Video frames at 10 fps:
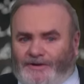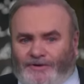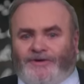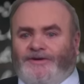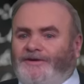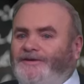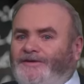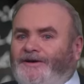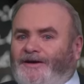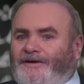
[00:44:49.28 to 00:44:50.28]
Lord,
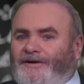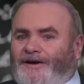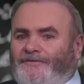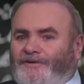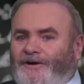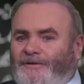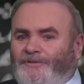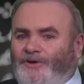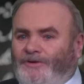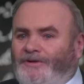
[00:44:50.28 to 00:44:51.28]
I, I'm
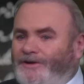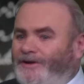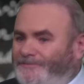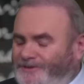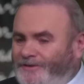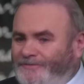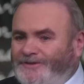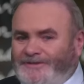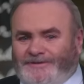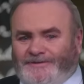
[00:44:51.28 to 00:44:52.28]
your love
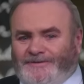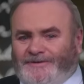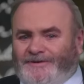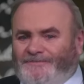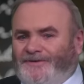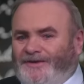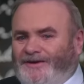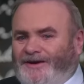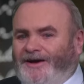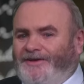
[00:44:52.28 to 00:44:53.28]
servant. Yeah.
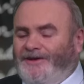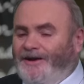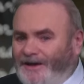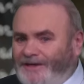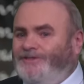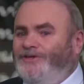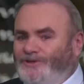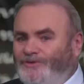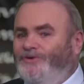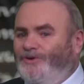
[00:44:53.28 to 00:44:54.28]
I delight to
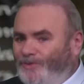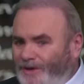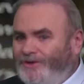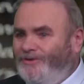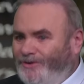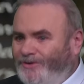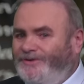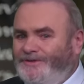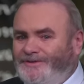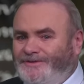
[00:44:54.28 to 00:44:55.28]
do your will, O
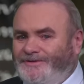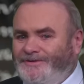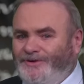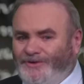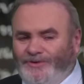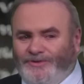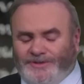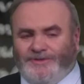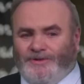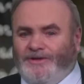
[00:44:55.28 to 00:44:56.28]
Lord. Mm. Your law
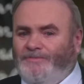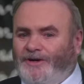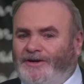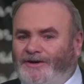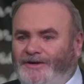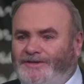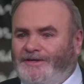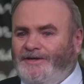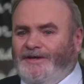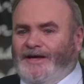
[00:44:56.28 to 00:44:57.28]
is within my heart.
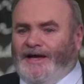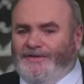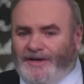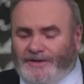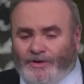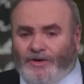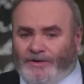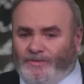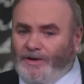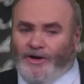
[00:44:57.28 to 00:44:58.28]
And then
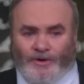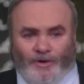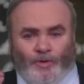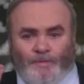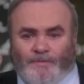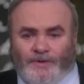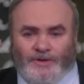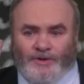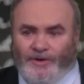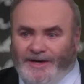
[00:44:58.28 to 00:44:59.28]
God will open
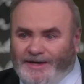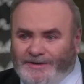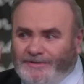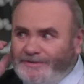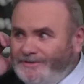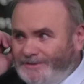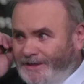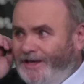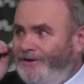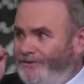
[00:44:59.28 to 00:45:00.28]
your ear to
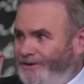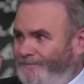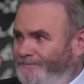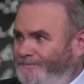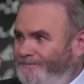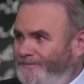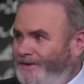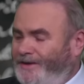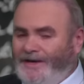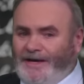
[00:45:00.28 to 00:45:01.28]
hear him.
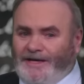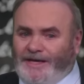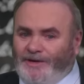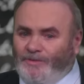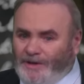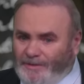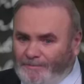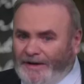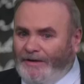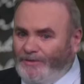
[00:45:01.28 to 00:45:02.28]
and he will
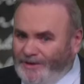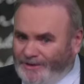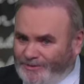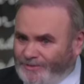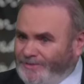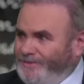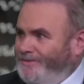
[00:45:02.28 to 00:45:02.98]
empower you